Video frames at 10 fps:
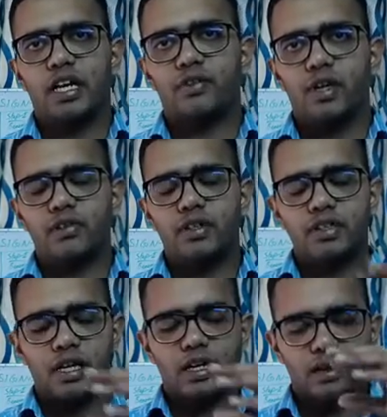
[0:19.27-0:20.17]
Like when we
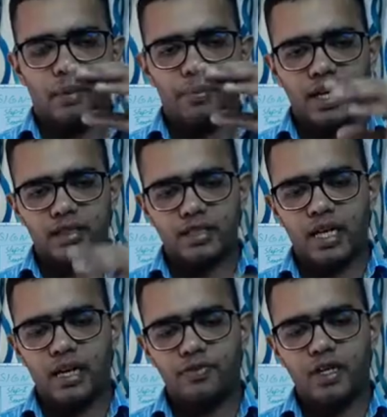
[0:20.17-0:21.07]
apply a
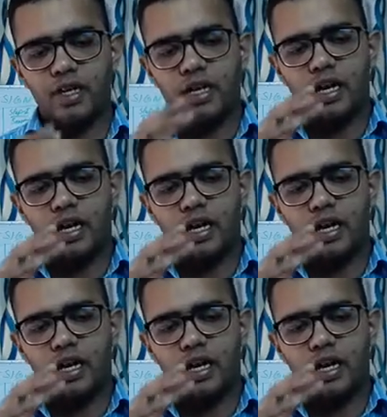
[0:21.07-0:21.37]
shaft